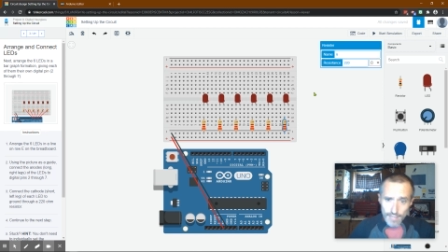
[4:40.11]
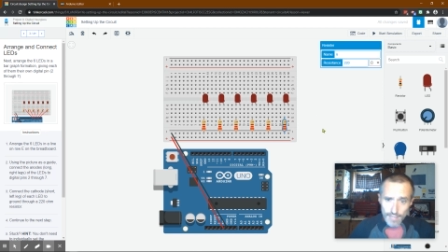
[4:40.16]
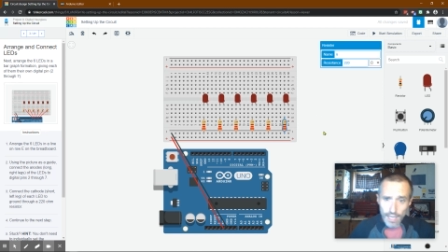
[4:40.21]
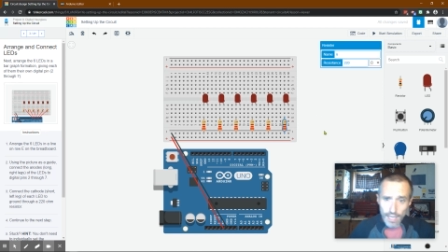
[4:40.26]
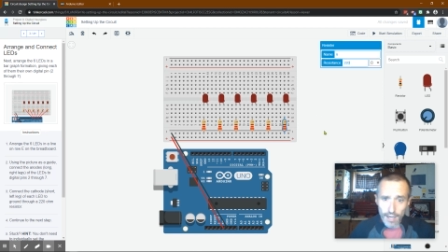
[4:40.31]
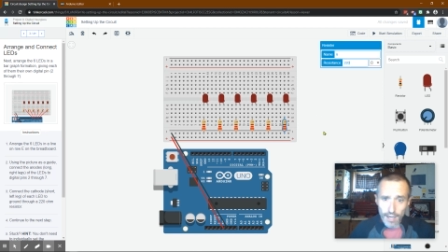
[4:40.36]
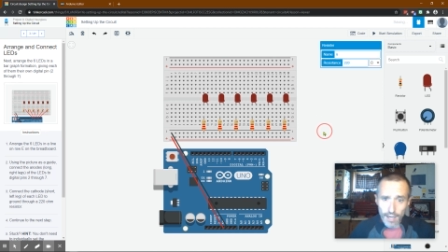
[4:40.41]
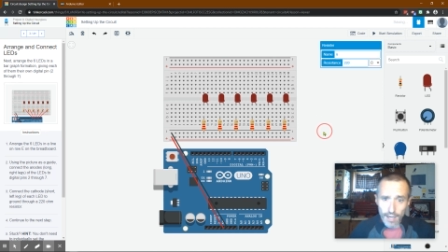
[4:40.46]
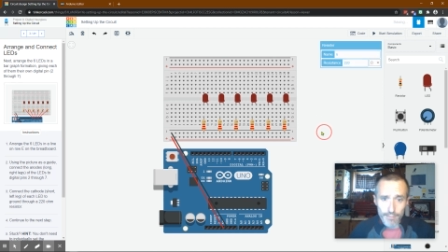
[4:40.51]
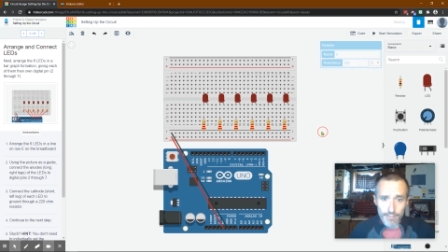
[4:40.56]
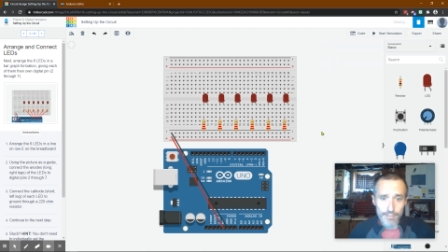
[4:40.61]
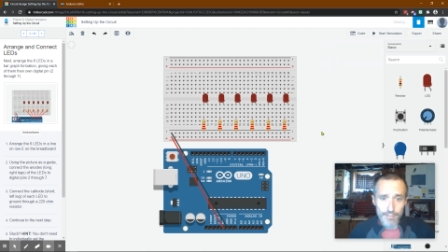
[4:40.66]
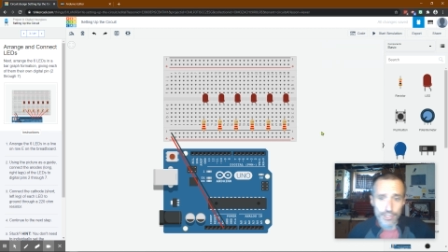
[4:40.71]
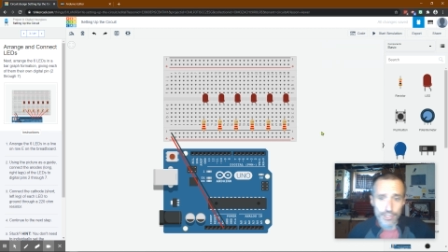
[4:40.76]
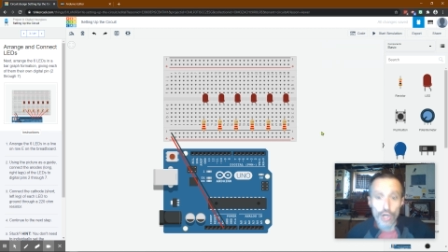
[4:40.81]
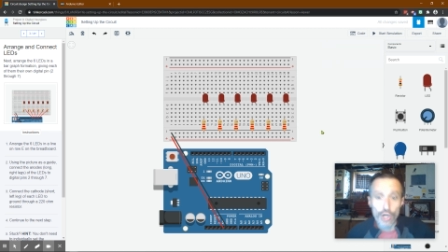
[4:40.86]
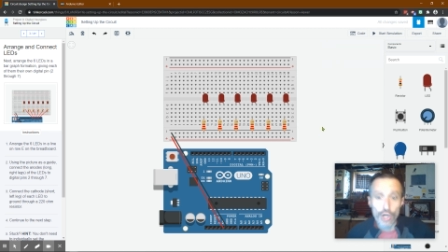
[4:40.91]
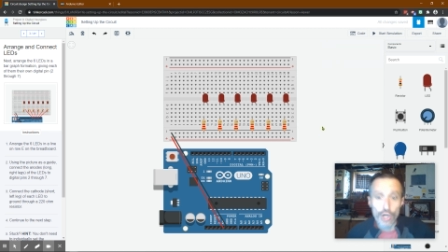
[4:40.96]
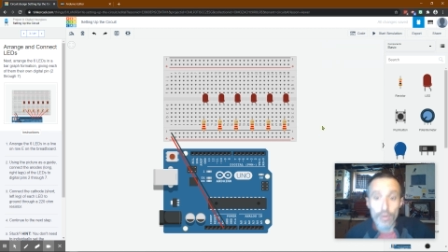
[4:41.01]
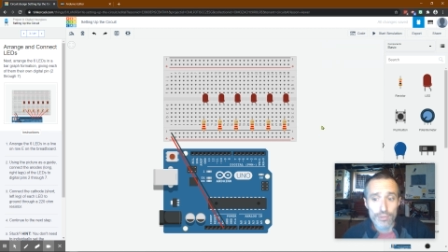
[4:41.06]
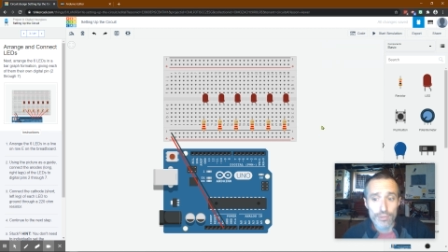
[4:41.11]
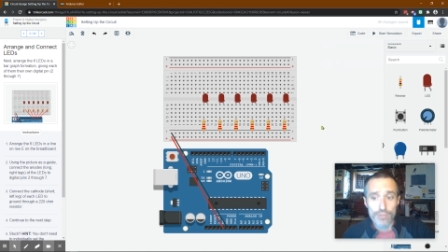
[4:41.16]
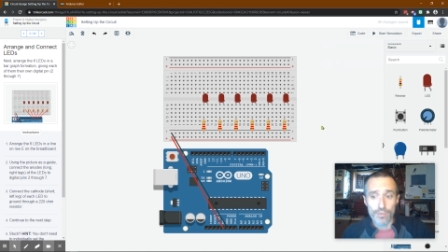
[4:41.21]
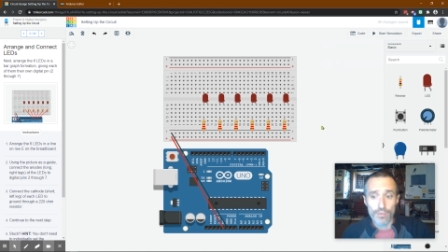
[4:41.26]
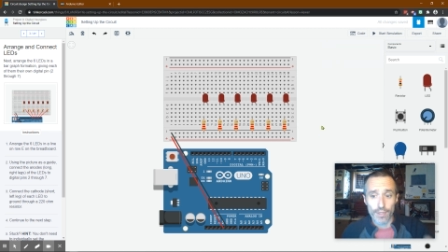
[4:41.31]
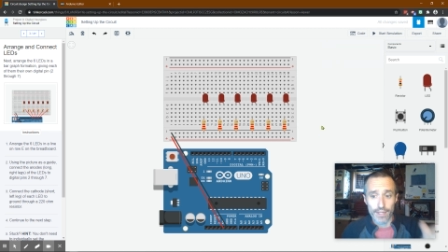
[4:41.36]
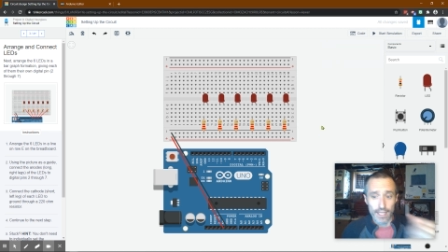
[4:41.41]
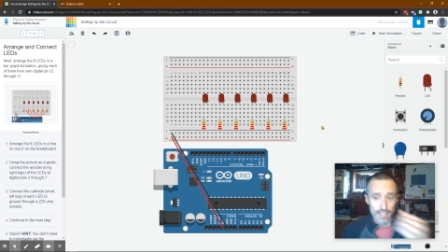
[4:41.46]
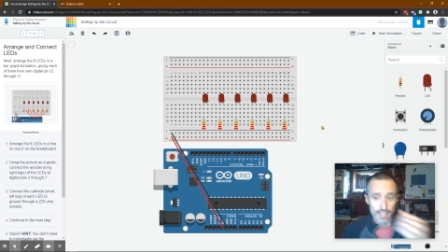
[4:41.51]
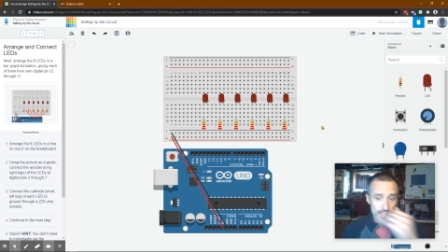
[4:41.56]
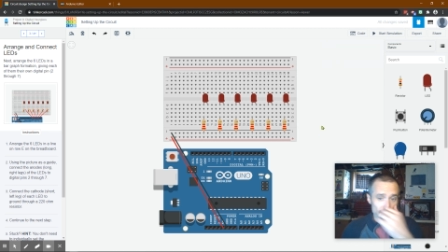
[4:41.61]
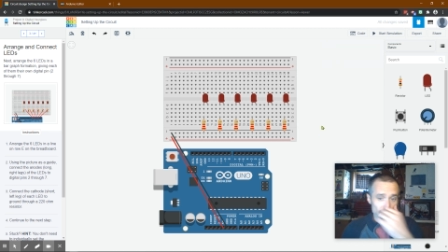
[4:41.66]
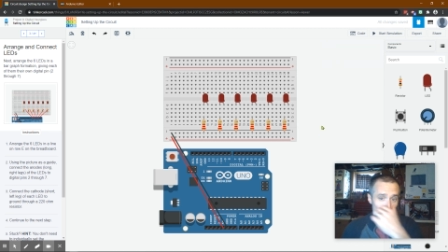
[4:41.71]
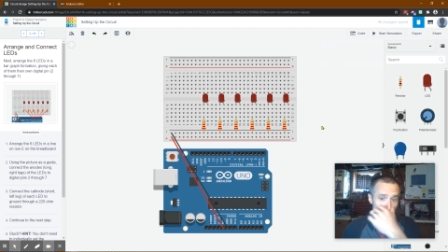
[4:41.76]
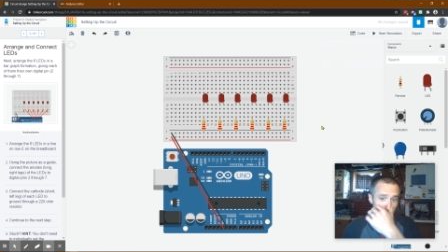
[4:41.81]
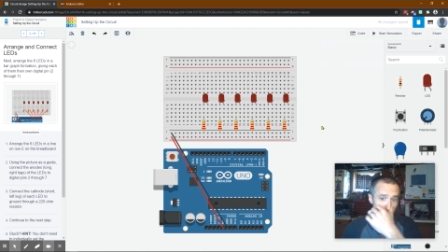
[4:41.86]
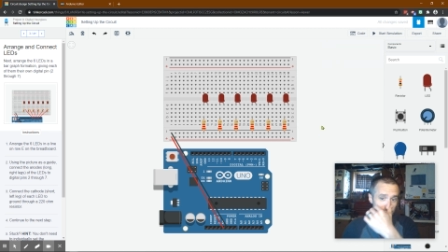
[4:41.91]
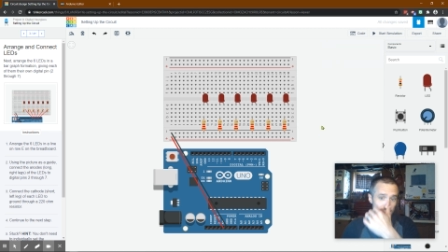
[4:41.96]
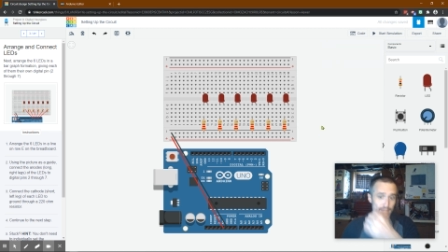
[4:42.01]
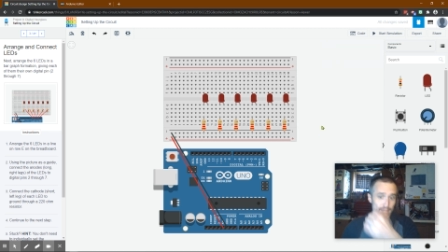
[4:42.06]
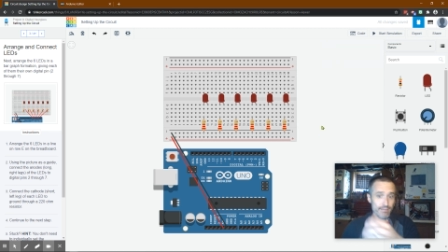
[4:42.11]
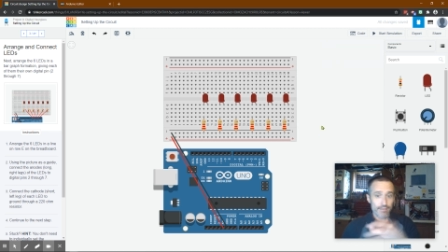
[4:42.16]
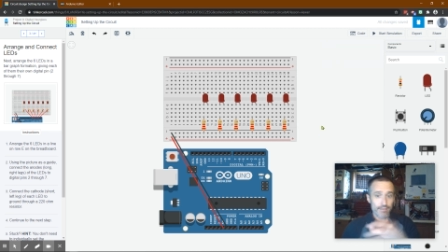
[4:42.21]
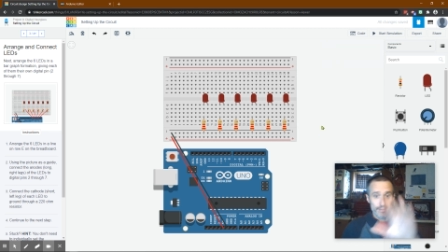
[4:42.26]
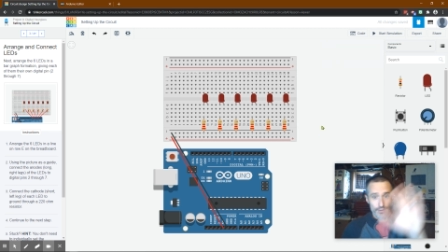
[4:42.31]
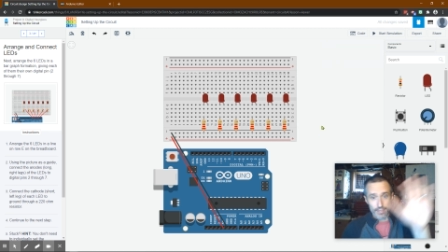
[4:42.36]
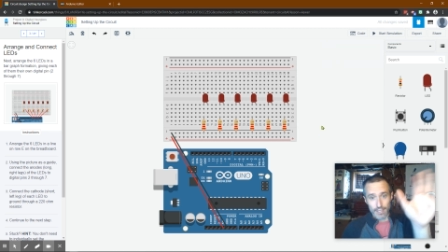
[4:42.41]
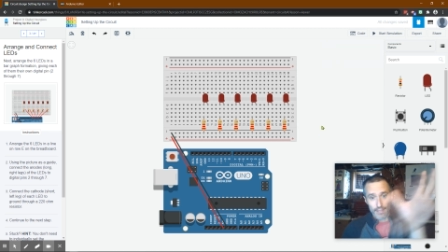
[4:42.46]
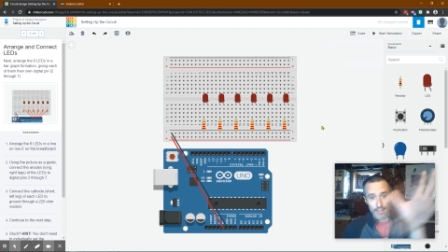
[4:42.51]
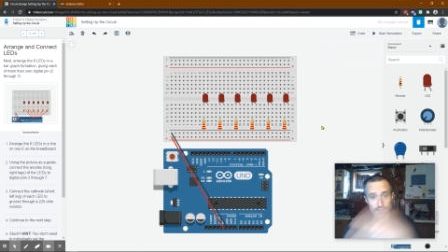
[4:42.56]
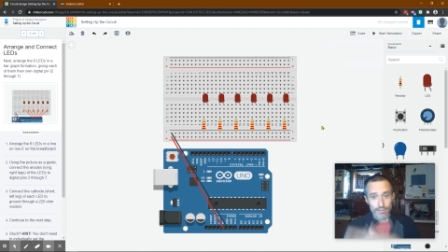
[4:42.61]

Um, but don't use one that's less, okay?